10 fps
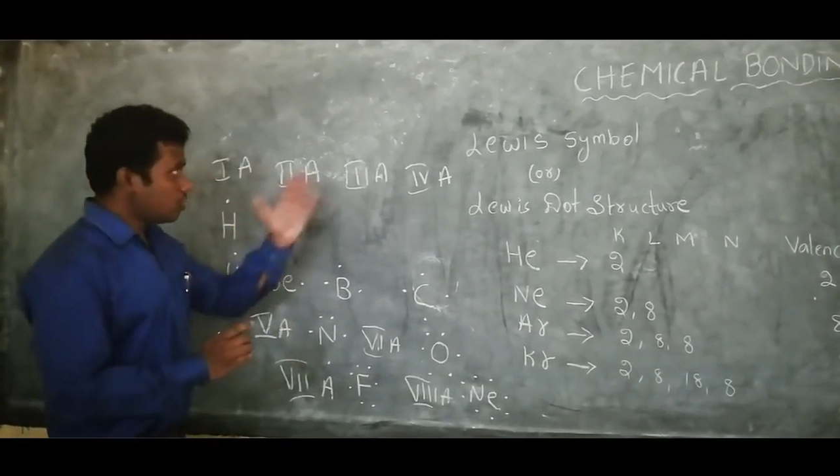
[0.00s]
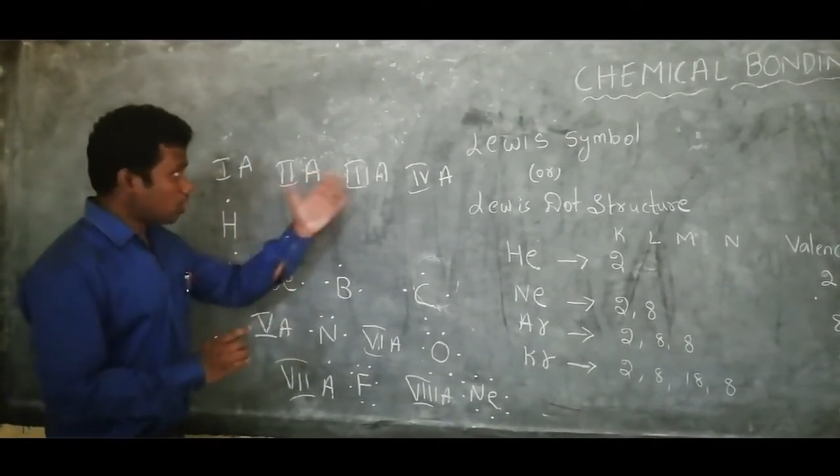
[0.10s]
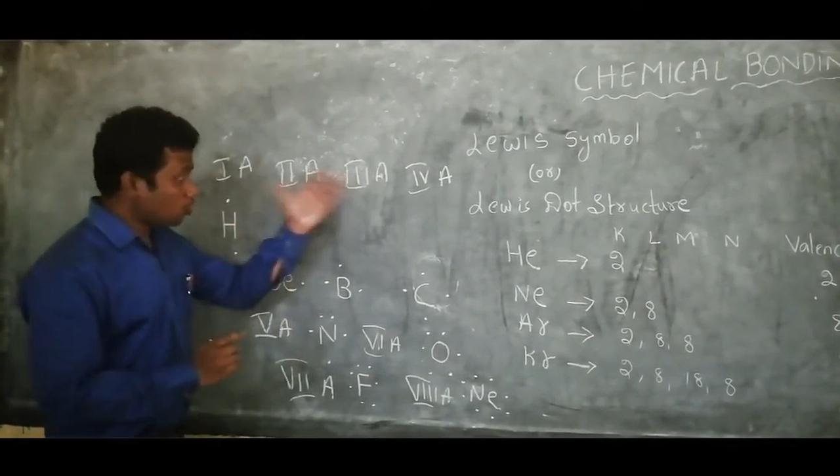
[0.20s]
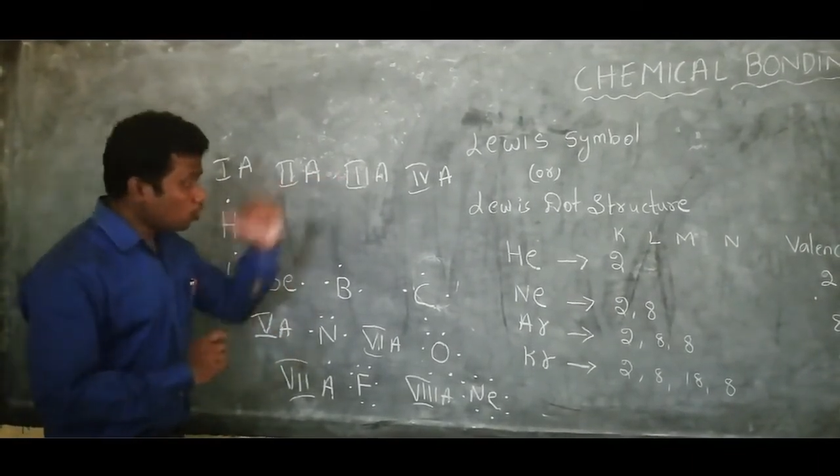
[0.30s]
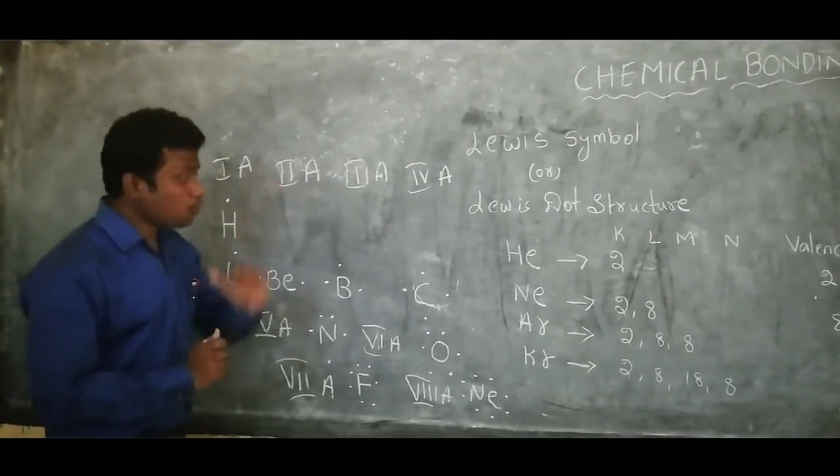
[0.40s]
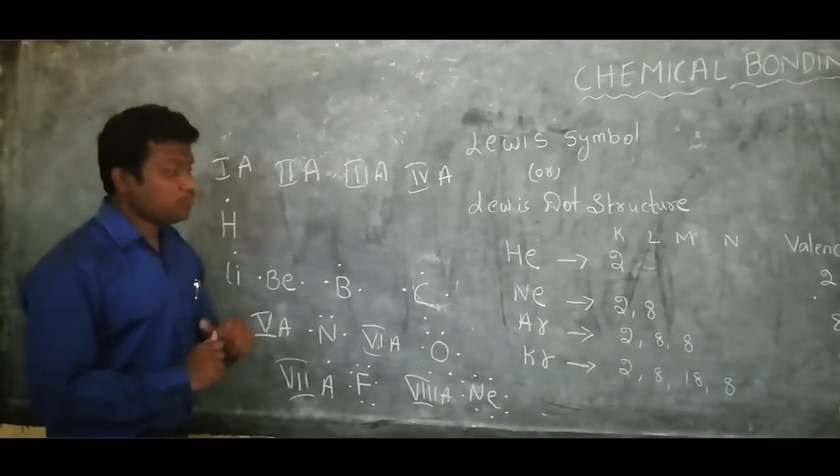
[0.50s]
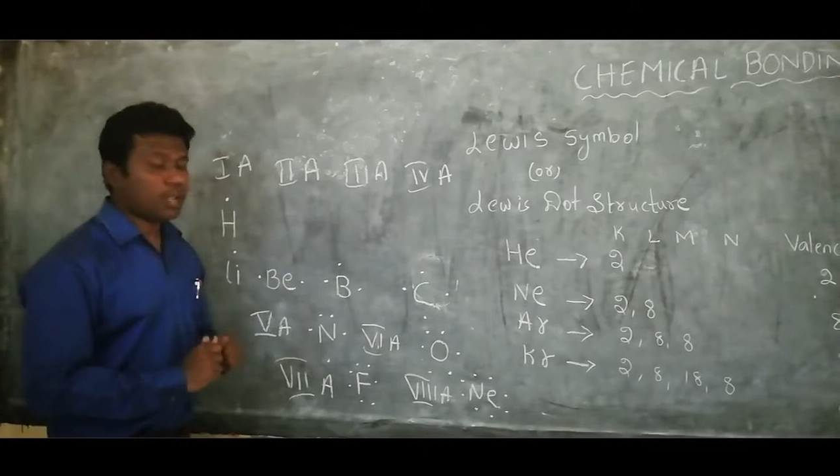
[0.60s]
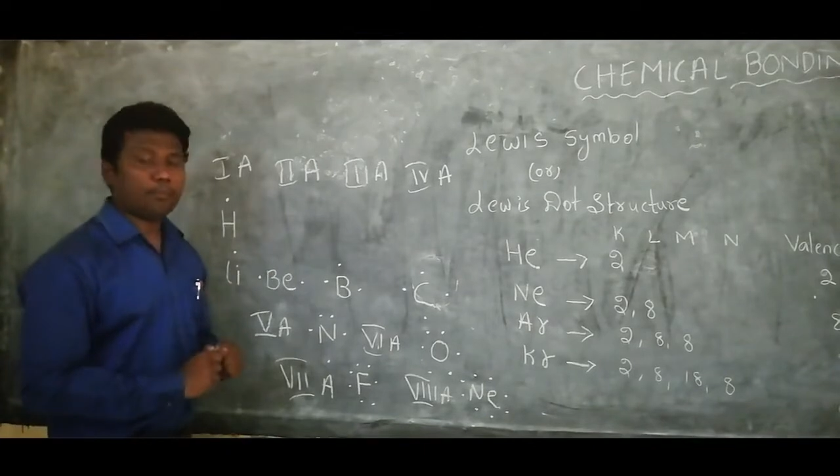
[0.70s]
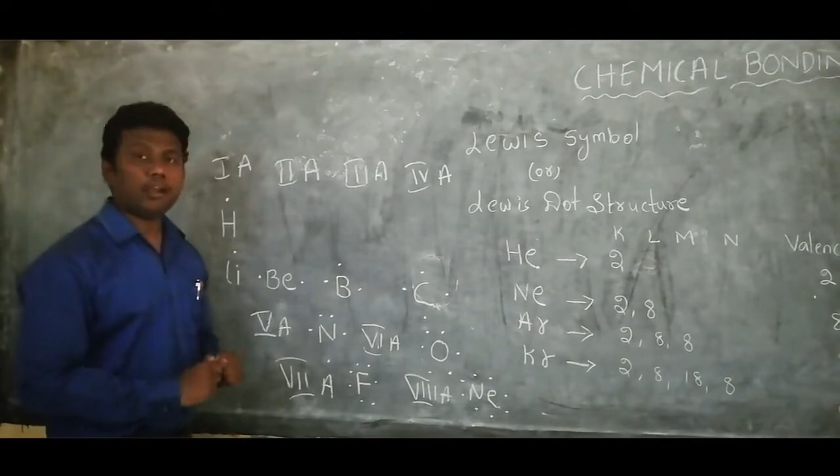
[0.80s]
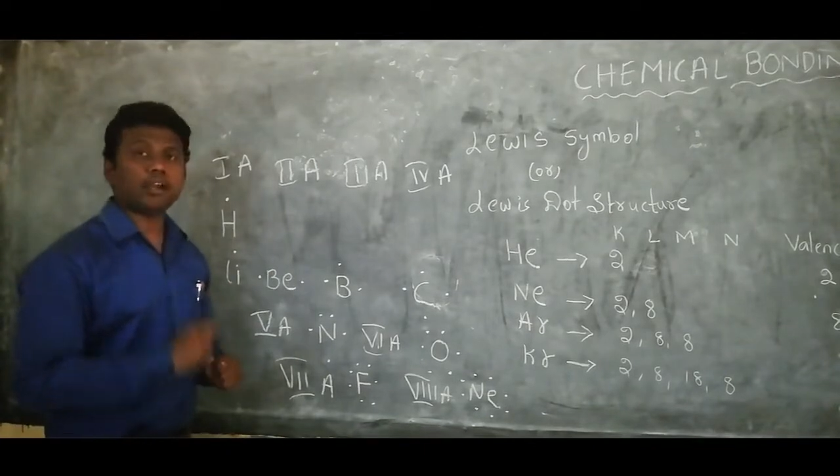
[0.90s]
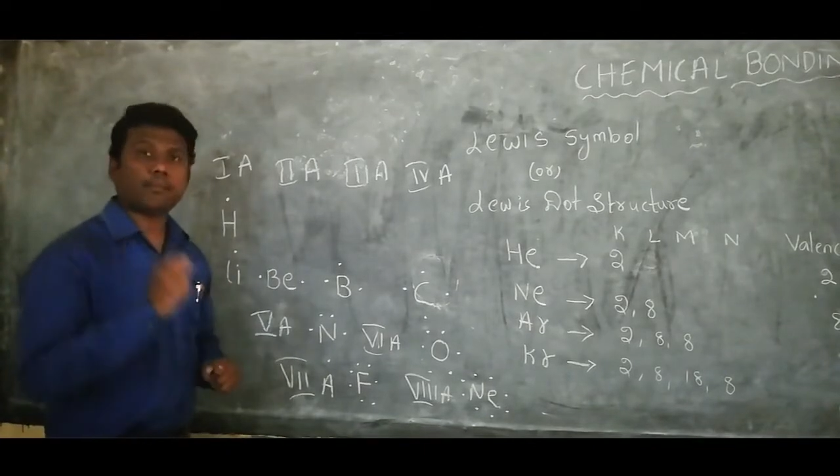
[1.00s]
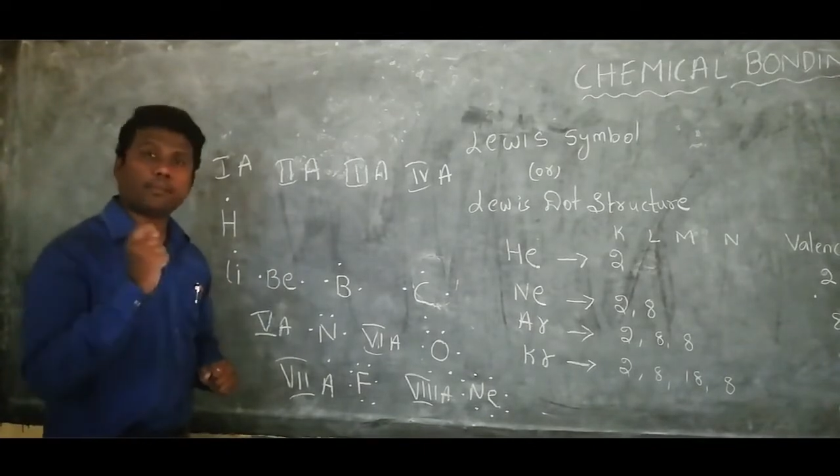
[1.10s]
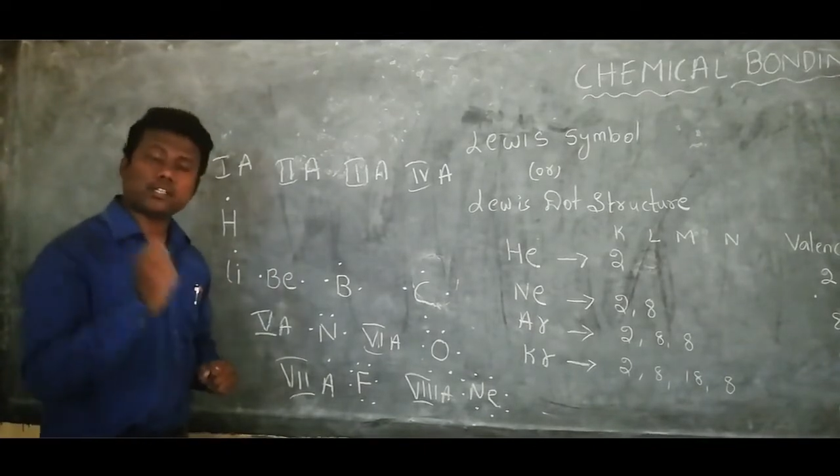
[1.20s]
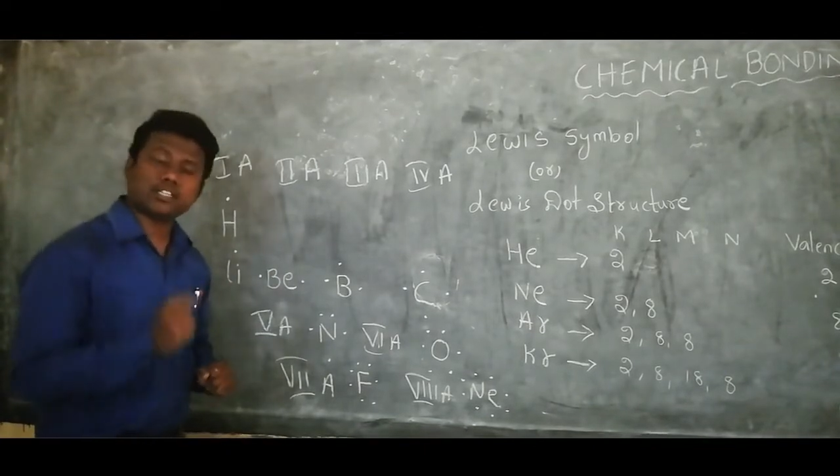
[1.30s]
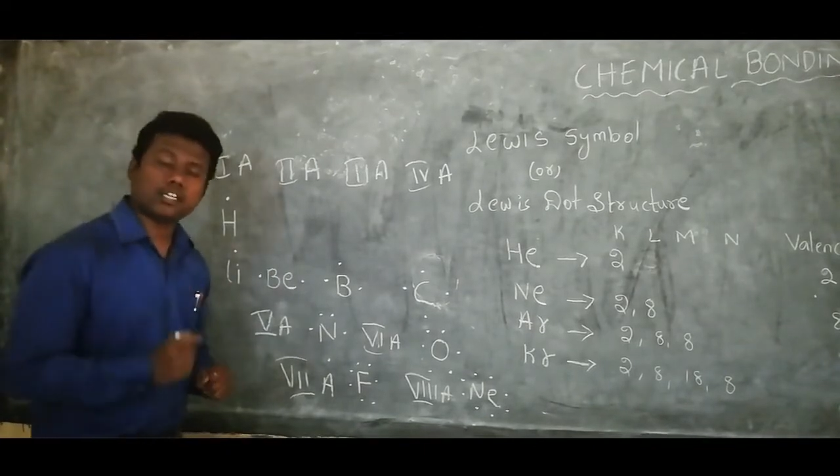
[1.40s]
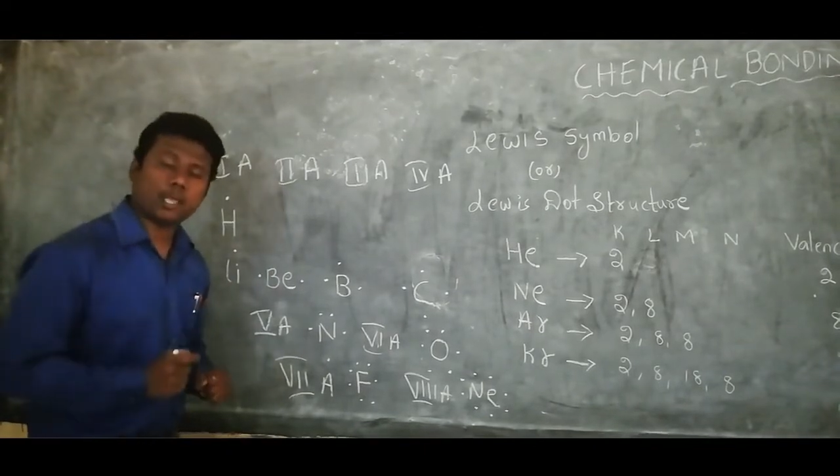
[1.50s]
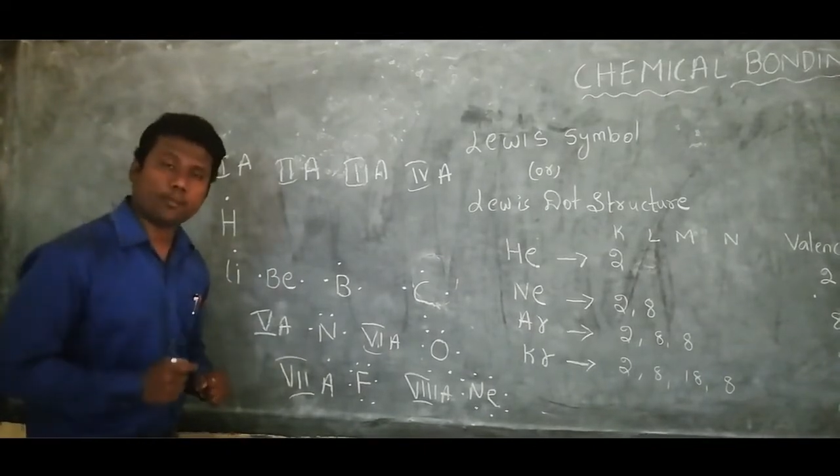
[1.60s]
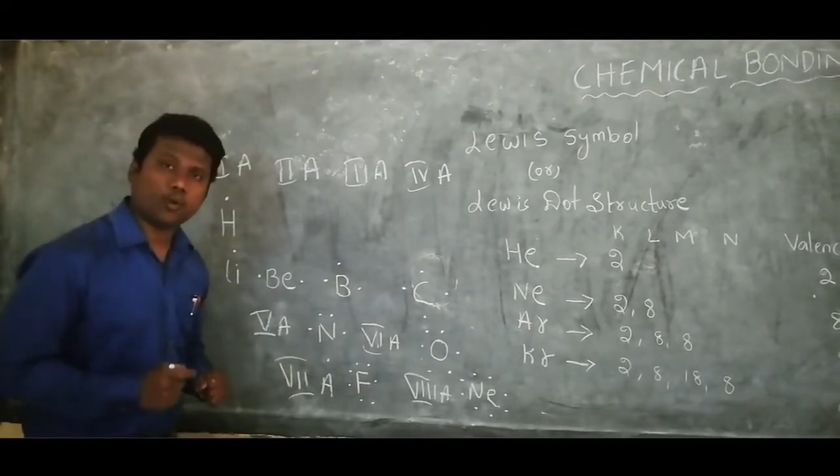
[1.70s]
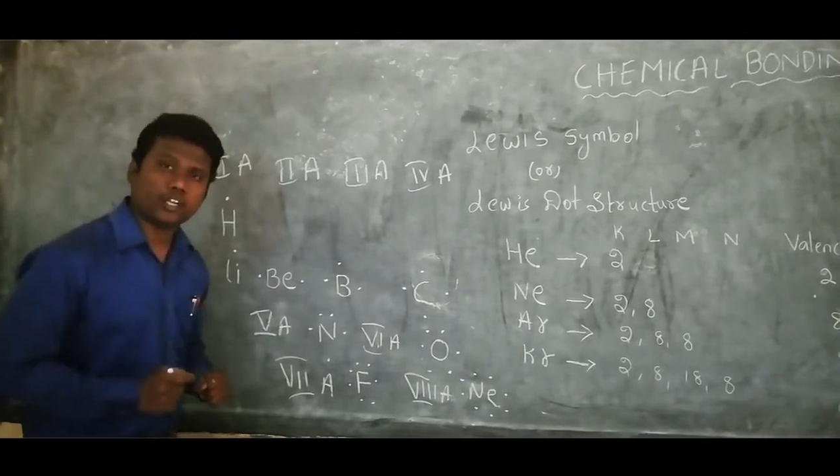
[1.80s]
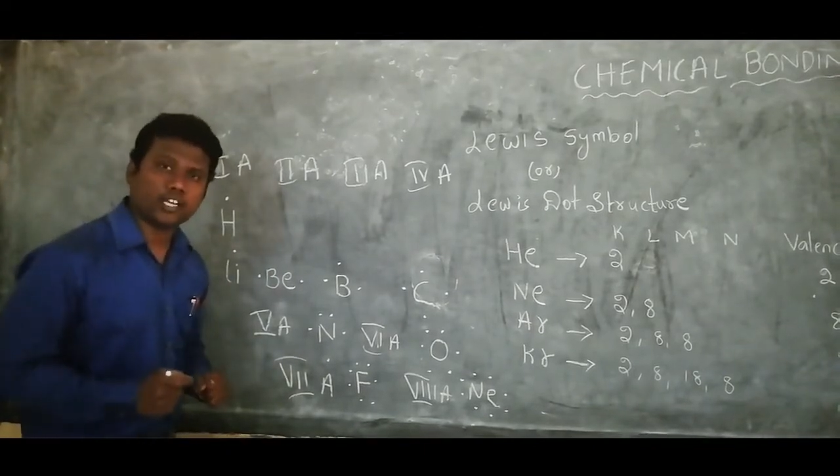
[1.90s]
the group number represent
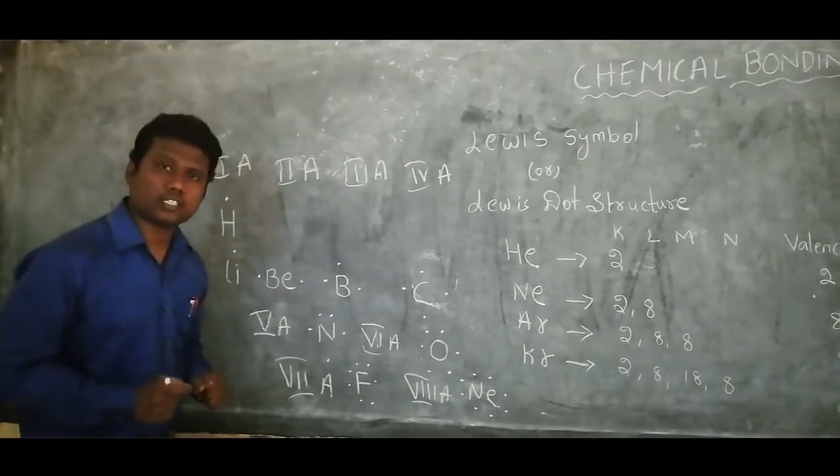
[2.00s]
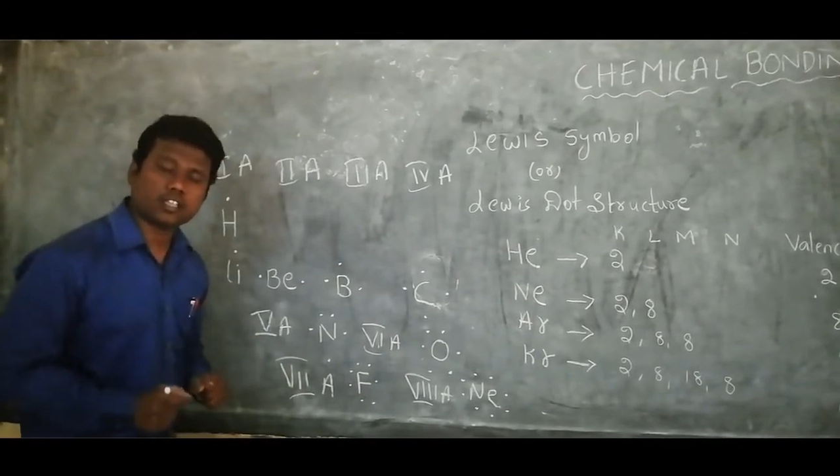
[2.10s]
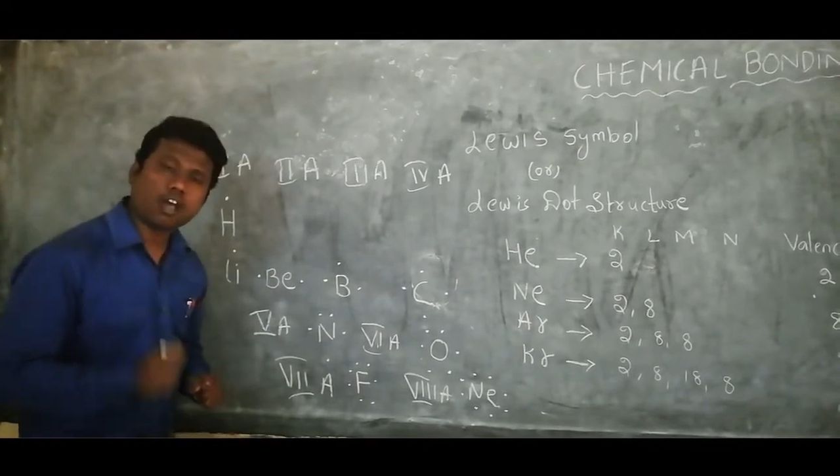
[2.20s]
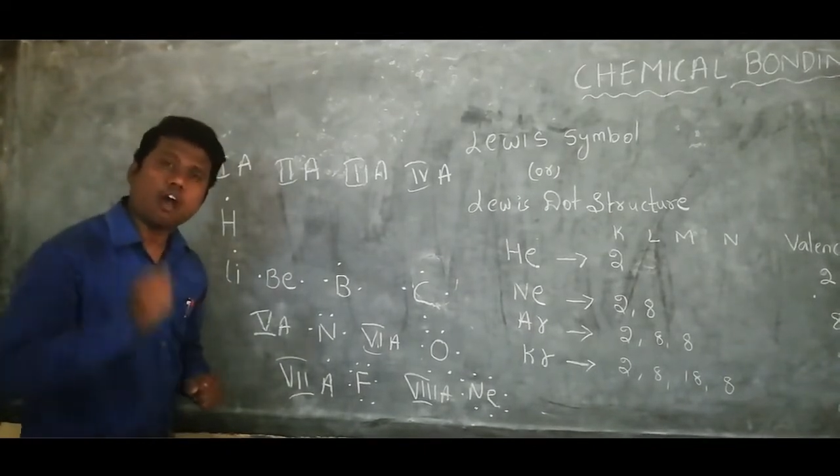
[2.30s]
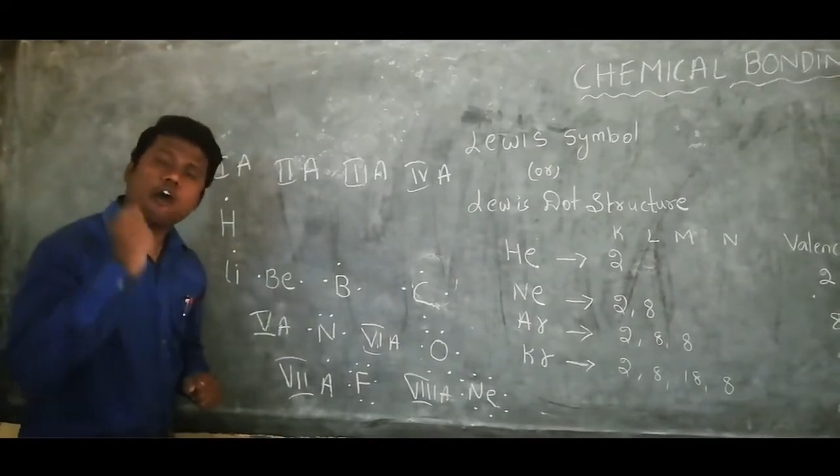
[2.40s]
about its